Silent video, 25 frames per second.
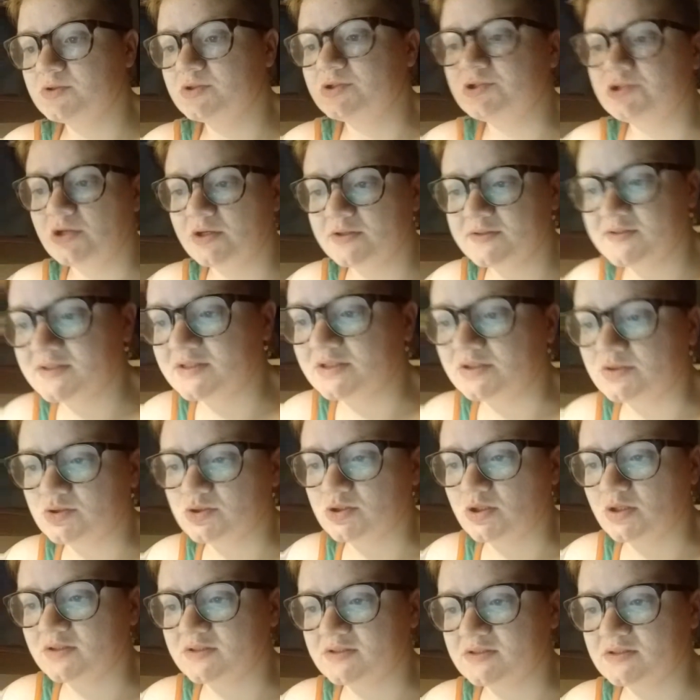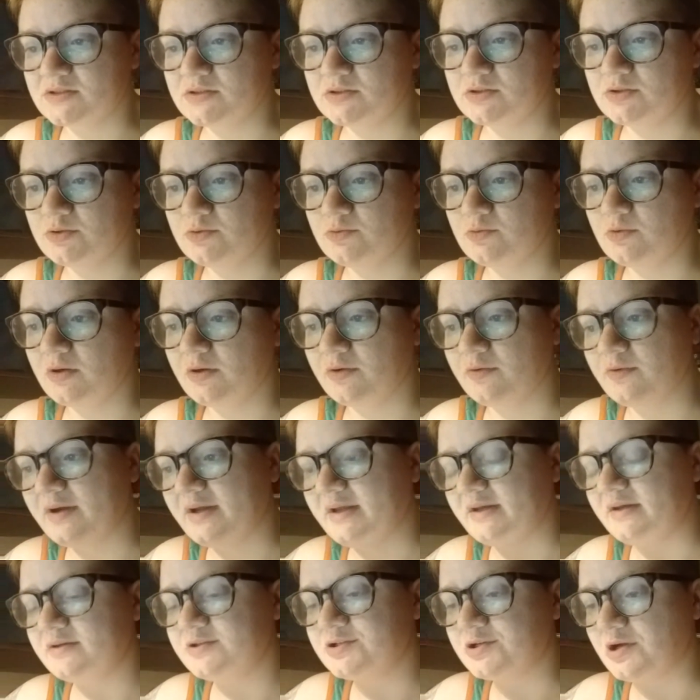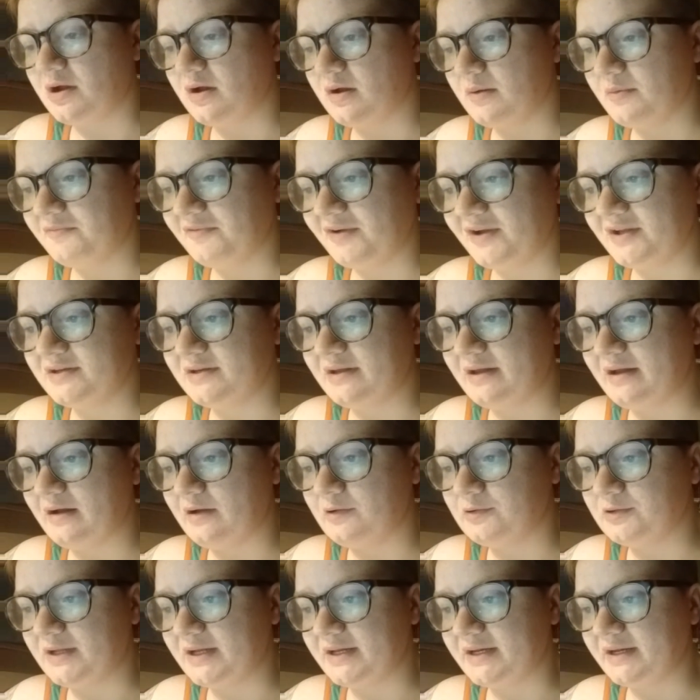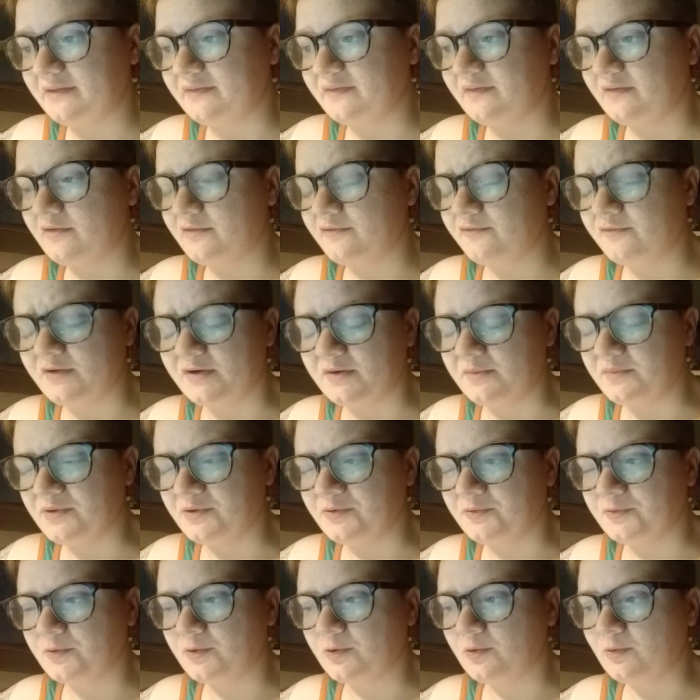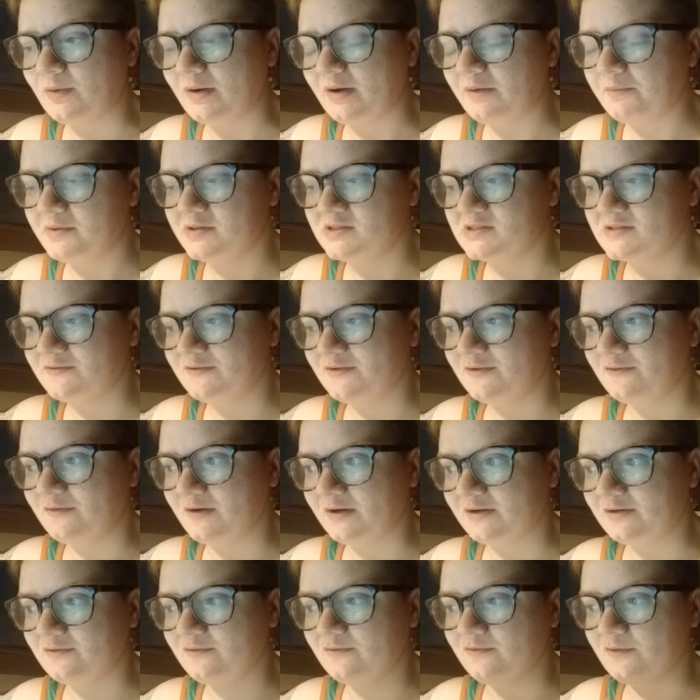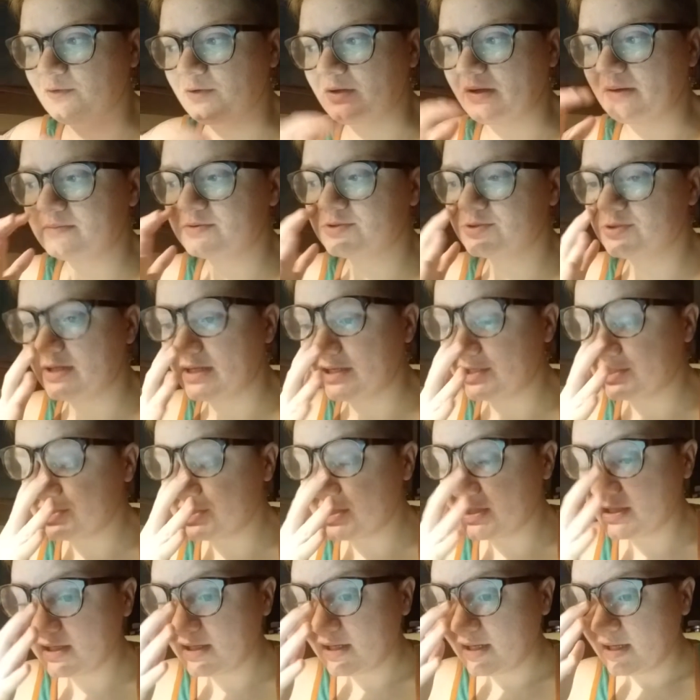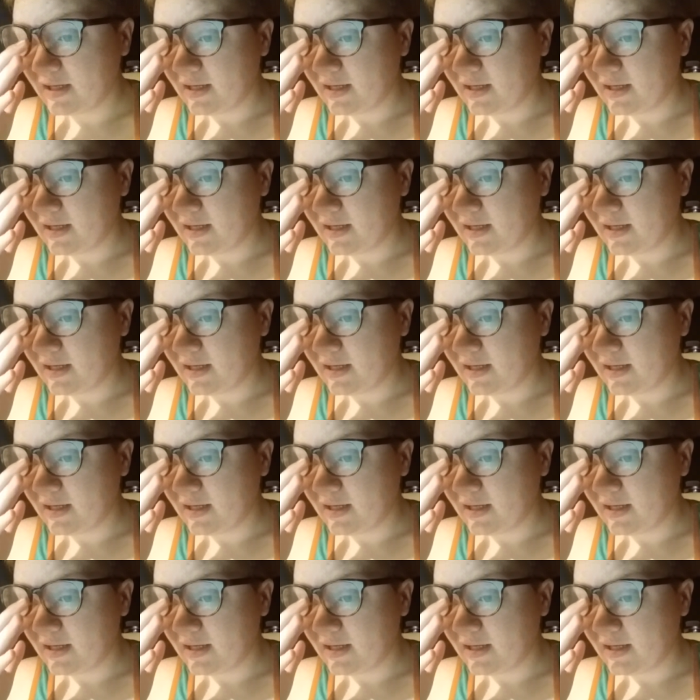Johnson & Johnson do a great job of outlining the fundamental requirements of an effective vocab strategy,